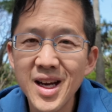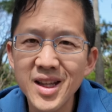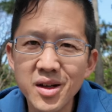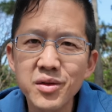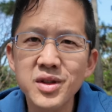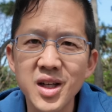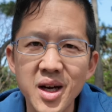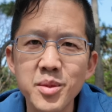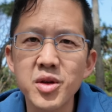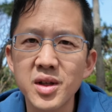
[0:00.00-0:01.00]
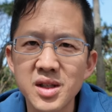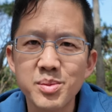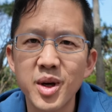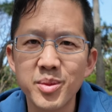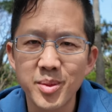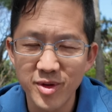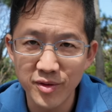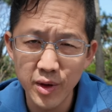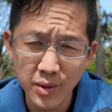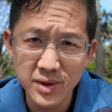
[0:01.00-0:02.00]
and then over time, you can just bump up the
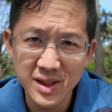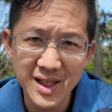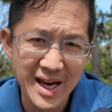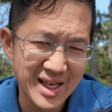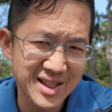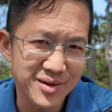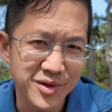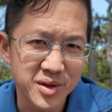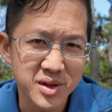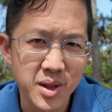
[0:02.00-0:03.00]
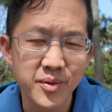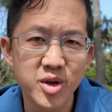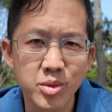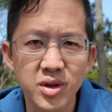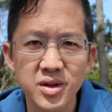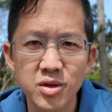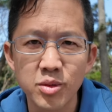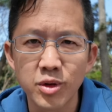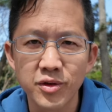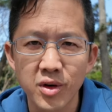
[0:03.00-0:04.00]
frequency as it feels comfortable and
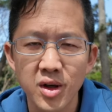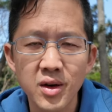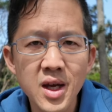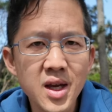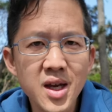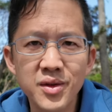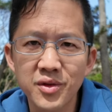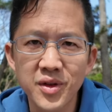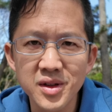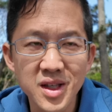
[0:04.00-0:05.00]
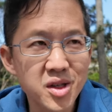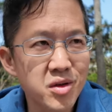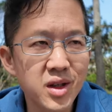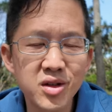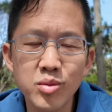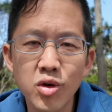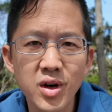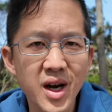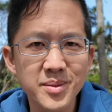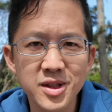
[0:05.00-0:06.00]
doable for you. If it feels like you can do
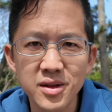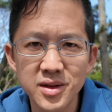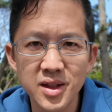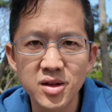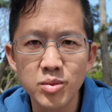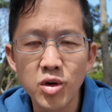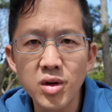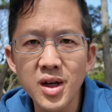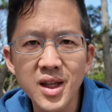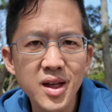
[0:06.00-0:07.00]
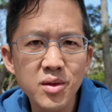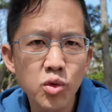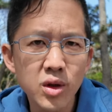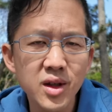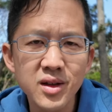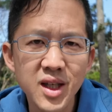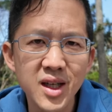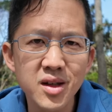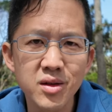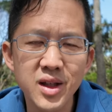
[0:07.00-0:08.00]
more, absolutely do more, and then work on
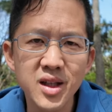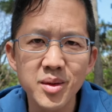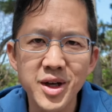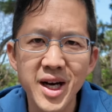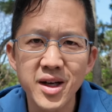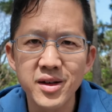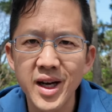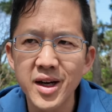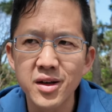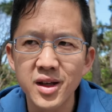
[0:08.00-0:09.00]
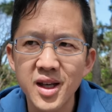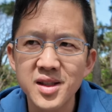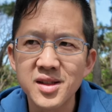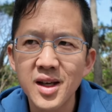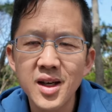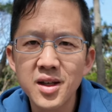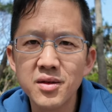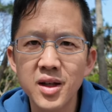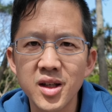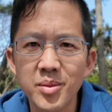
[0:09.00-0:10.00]
getting your leg up higher and higher in case
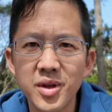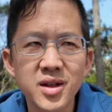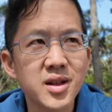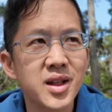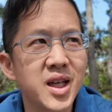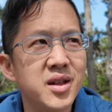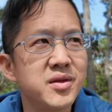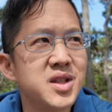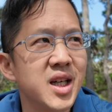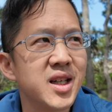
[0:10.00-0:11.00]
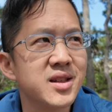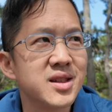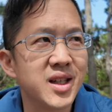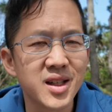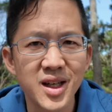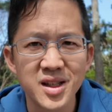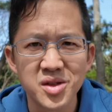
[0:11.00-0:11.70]
you end up in the land of giants, like I